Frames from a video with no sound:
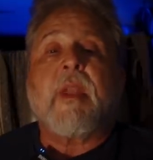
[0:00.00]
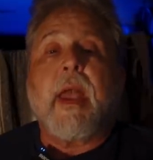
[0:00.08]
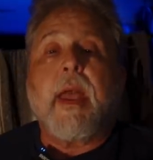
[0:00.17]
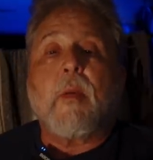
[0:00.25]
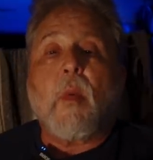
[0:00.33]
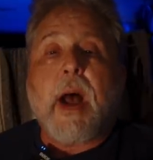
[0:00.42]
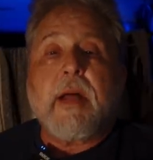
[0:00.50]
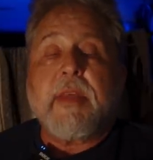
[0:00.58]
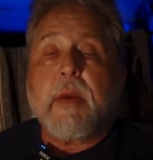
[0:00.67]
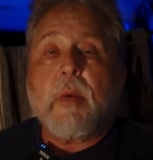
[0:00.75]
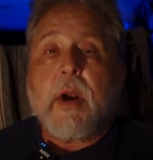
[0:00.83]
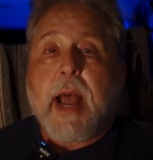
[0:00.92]
And while
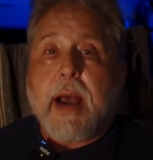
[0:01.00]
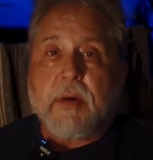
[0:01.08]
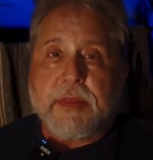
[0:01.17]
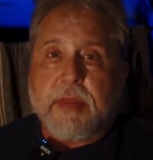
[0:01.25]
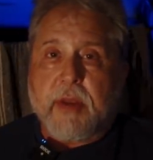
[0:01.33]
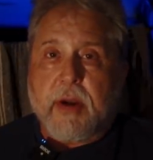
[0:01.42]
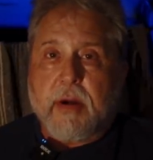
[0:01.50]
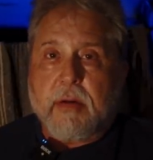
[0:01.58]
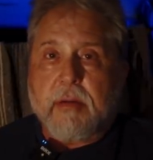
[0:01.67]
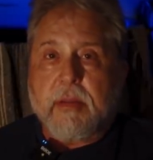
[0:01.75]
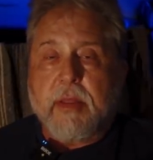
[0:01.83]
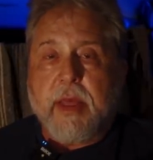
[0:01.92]
they were out there,
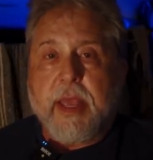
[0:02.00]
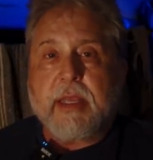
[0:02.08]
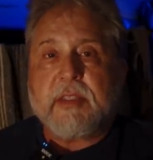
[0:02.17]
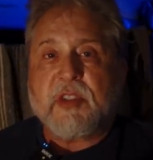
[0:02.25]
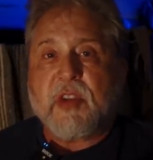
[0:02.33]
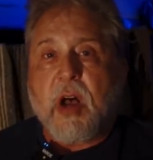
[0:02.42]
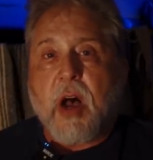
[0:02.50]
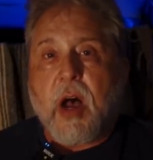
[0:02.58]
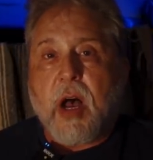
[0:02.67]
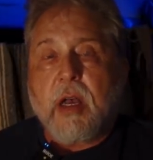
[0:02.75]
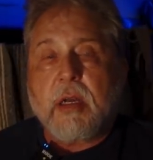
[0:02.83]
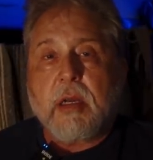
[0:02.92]
they
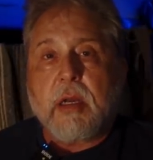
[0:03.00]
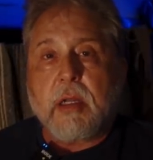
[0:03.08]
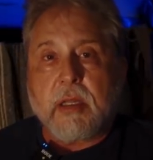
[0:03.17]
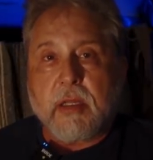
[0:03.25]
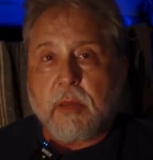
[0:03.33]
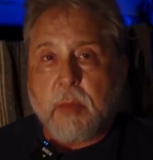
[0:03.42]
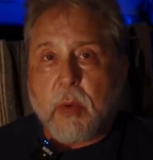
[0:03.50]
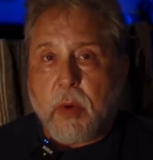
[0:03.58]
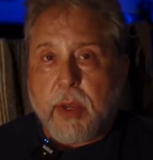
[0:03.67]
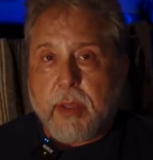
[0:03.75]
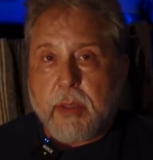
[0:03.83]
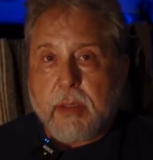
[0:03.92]
saw a little
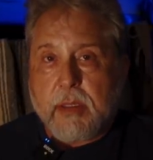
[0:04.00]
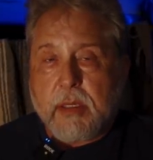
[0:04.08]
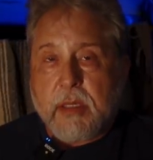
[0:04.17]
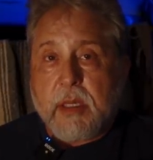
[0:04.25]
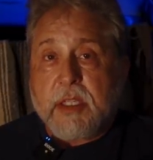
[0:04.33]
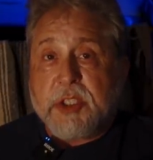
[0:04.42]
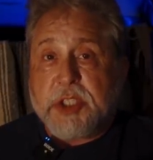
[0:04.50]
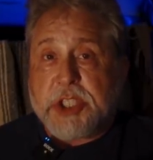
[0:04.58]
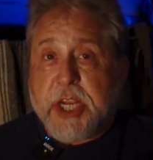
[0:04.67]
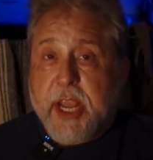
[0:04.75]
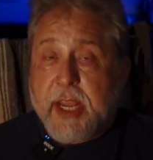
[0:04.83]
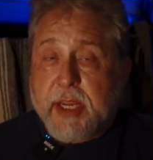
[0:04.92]
boy
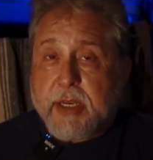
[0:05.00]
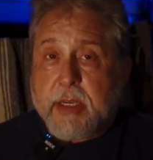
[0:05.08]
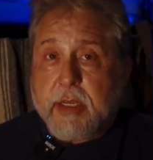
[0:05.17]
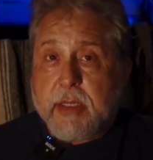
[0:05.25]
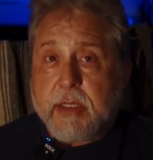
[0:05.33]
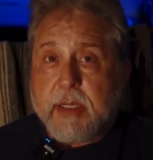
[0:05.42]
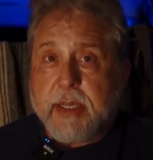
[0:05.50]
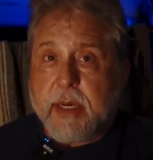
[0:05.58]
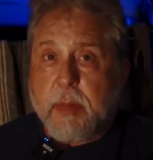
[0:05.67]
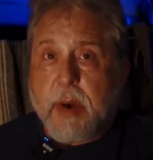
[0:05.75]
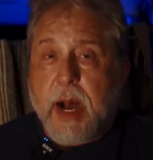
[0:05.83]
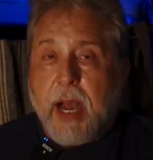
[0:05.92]
chained in
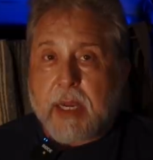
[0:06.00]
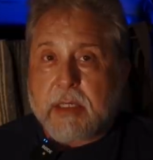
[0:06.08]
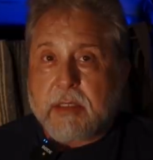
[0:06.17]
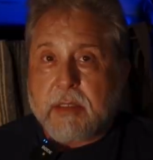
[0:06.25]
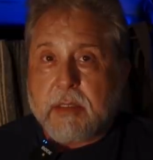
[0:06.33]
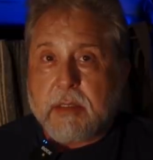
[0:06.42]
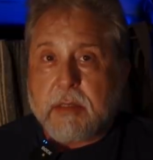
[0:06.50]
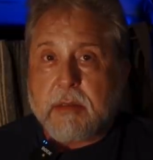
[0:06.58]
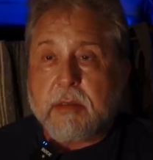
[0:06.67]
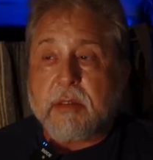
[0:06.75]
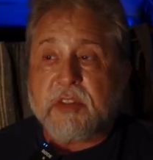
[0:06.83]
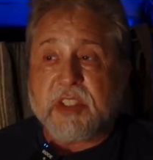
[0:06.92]
a box,
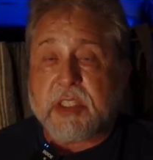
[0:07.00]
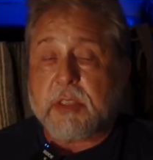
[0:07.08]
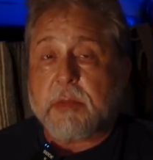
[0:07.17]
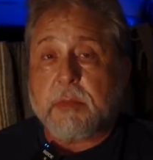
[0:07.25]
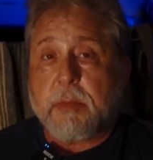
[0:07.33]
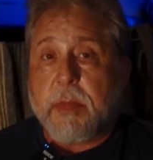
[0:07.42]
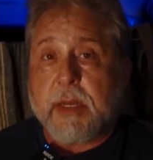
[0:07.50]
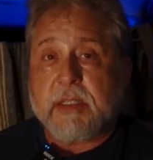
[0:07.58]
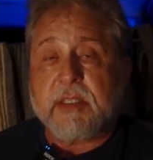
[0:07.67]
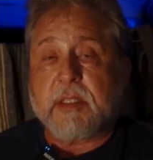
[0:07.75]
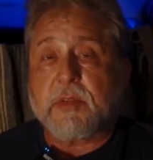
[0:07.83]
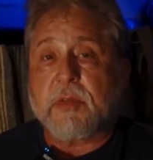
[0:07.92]
six by
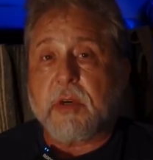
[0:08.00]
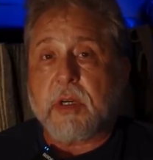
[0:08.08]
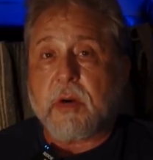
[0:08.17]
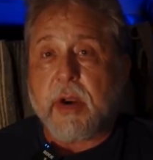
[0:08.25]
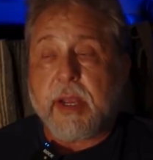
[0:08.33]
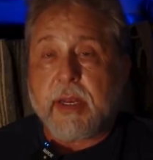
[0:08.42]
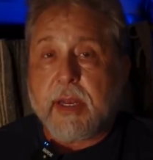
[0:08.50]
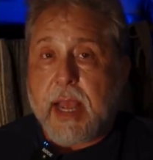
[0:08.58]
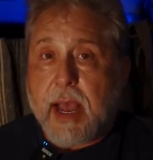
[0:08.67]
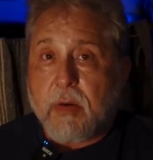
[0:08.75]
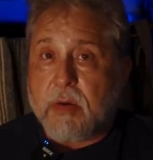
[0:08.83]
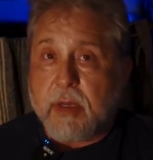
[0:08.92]
six foot crate,
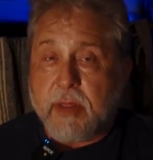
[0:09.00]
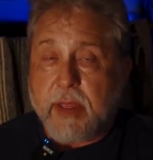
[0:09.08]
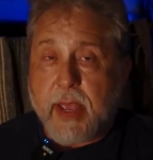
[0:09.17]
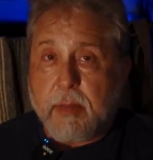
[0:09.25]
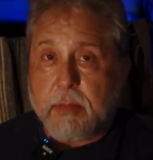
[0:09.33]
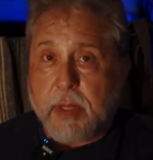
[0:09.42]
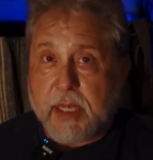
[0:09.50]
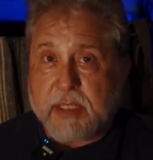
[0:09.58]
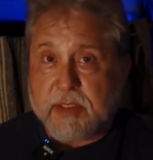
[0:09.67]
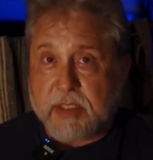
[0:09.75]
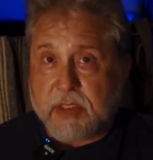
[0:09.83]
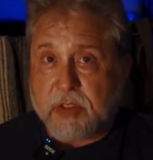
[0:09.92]
out in that
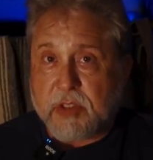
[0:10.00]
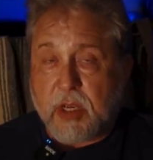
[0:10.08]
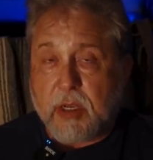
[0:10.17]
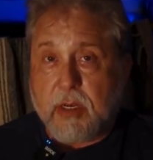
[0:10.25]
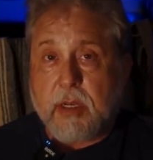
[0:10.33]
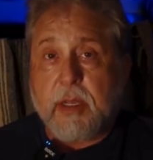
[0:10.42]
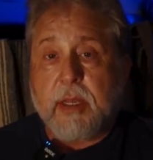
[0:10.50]
blazing sun.